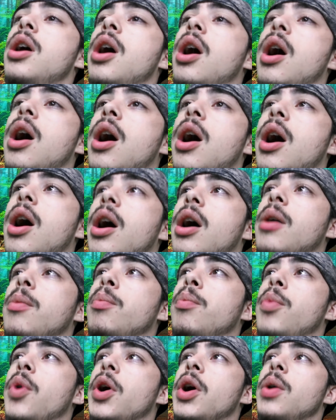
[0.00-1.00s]

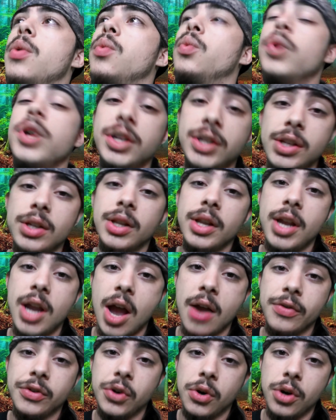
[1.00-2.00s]
But recently
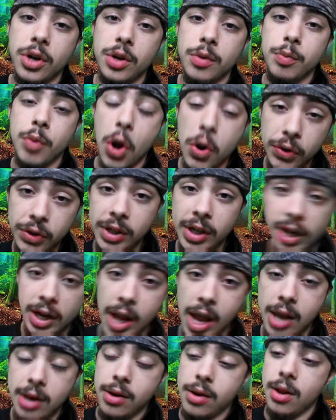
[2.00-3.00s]
I've started posting
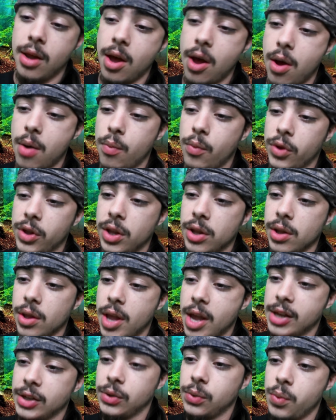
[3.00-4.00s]
again within the
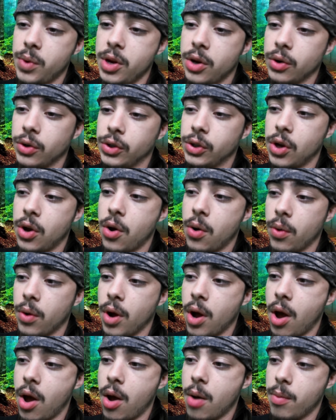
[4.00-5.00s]
last week or so,
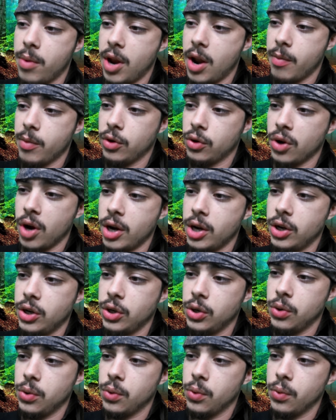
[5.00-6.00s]
and I've been trying to
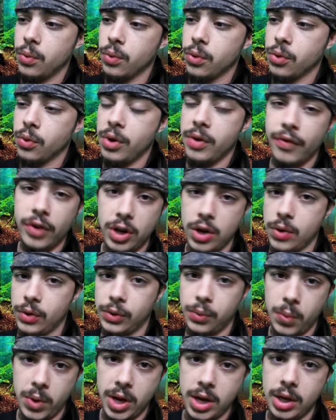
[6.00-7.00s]
do 3 videos
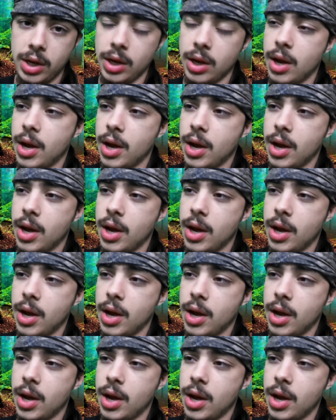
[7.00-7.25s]
a week.